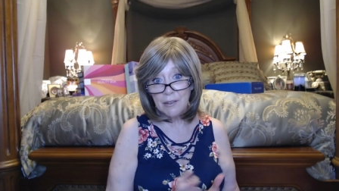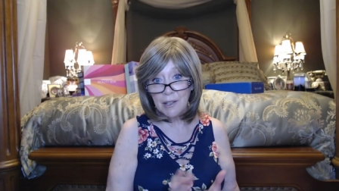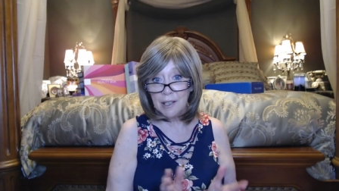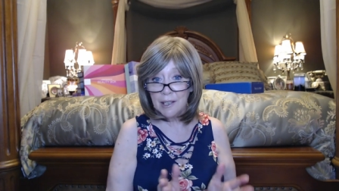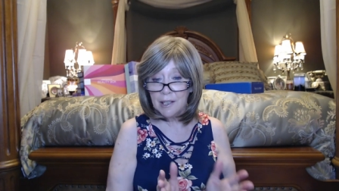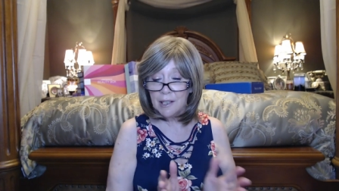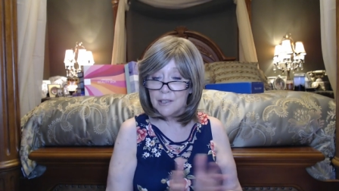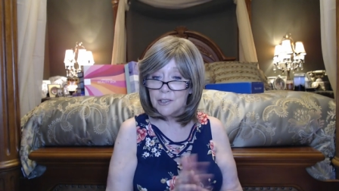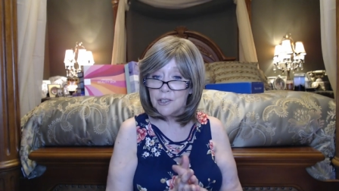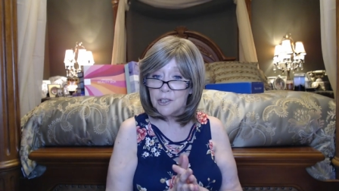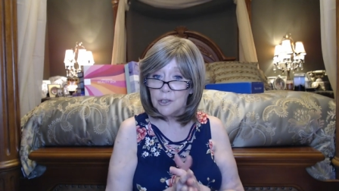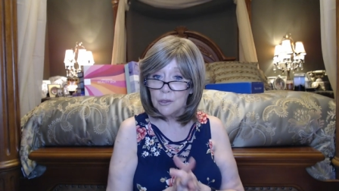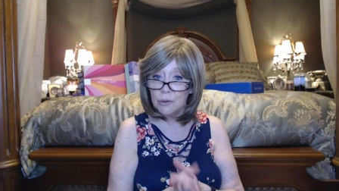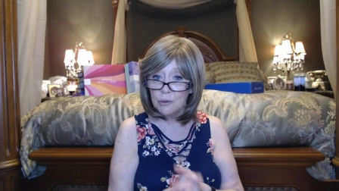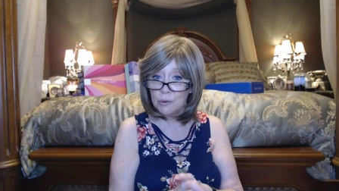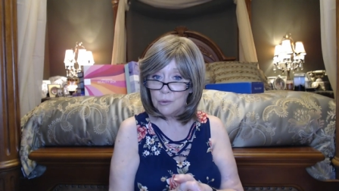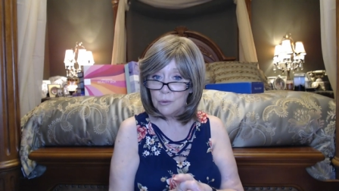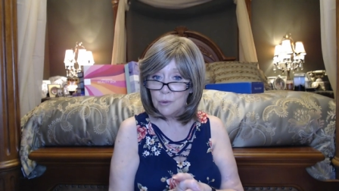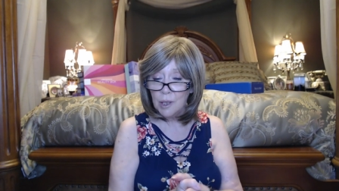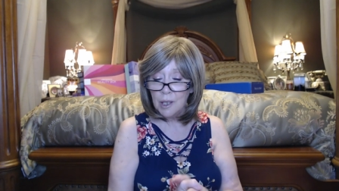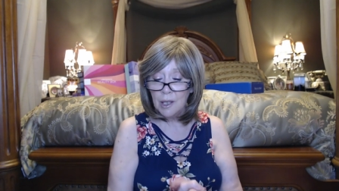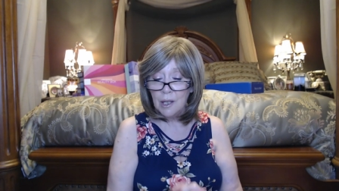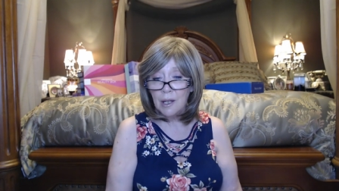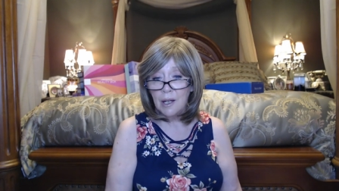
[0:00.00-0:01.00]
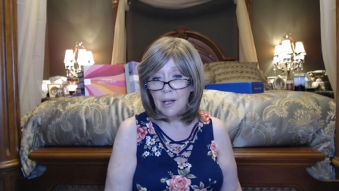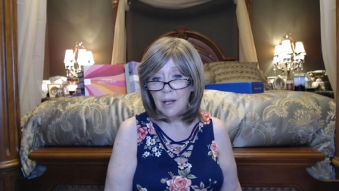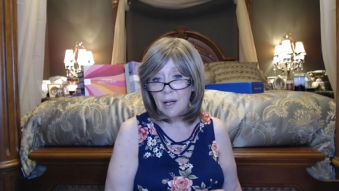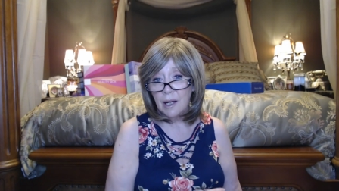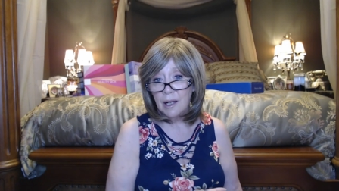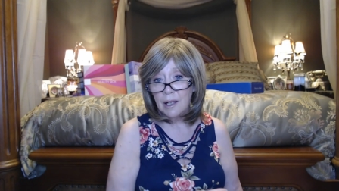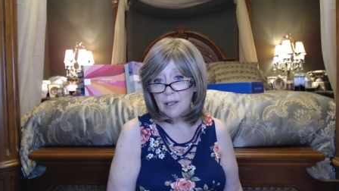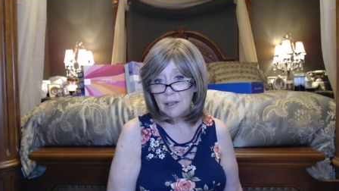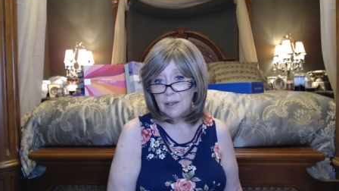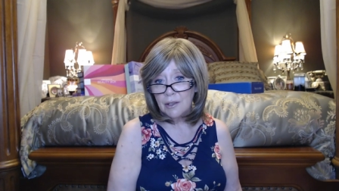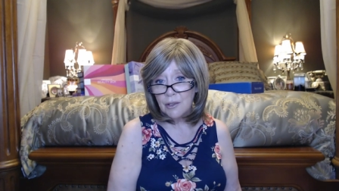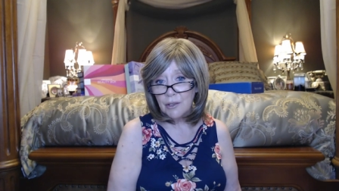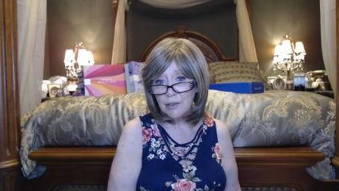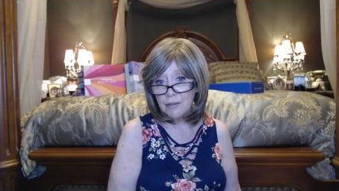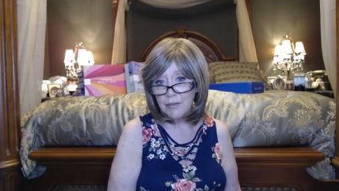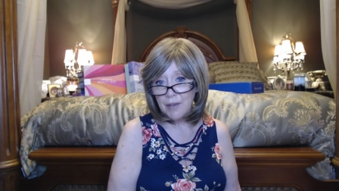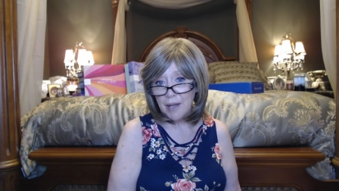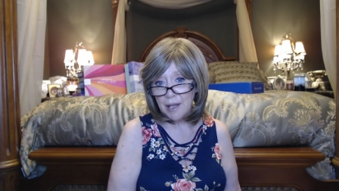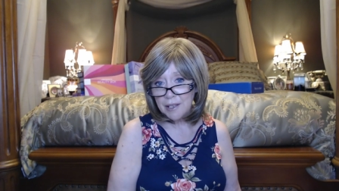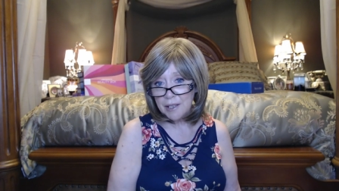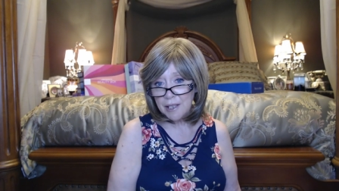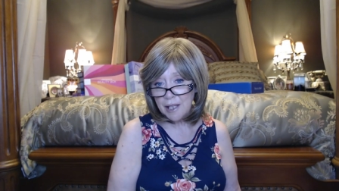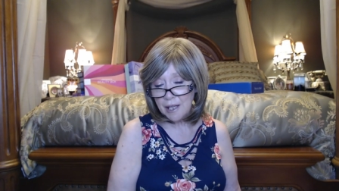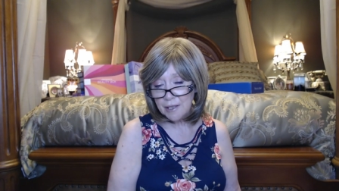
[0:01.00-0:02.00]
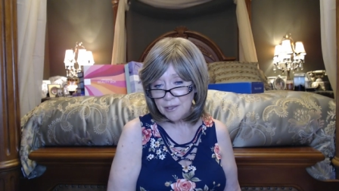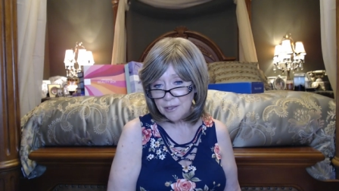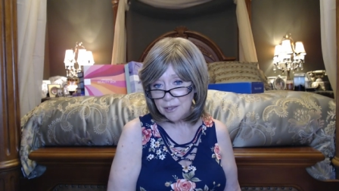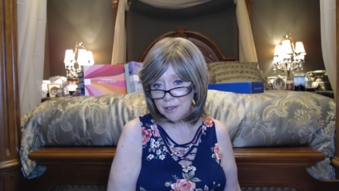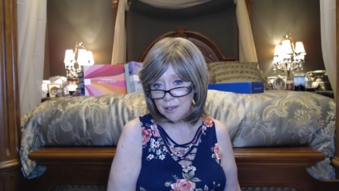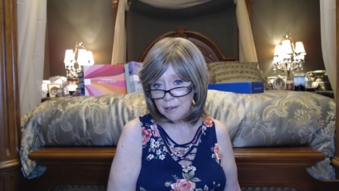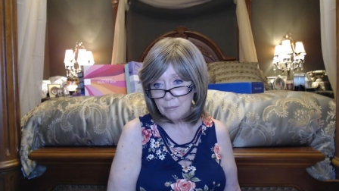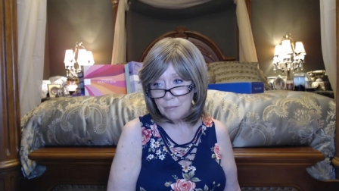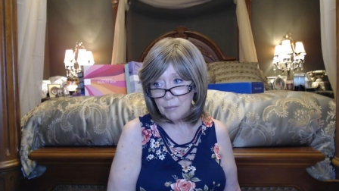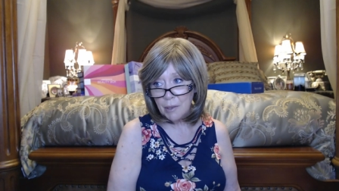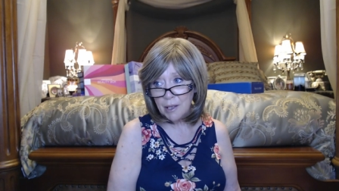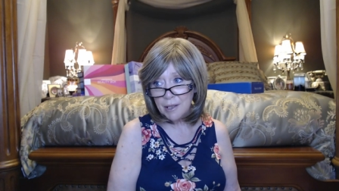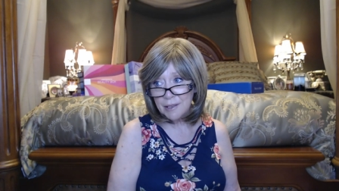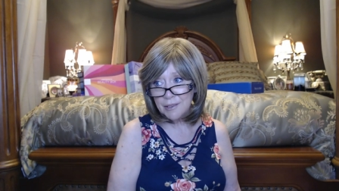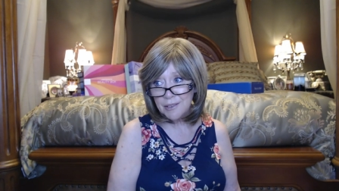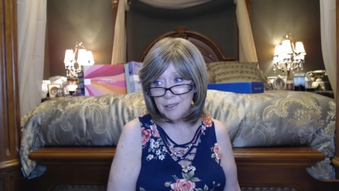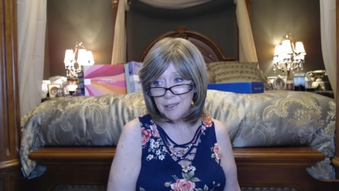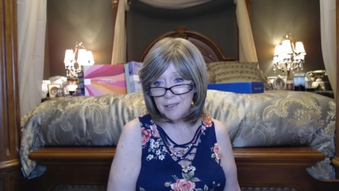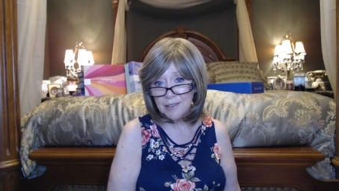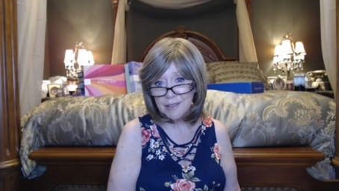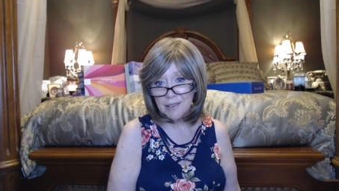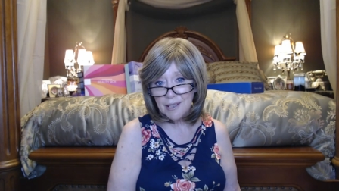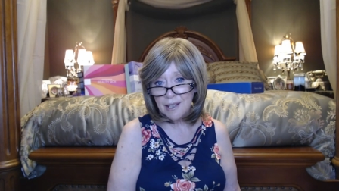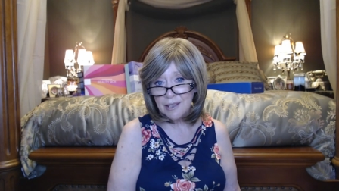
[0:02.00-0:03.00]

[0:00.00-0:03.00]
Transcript: I got two uh, Look Fantastic boxes.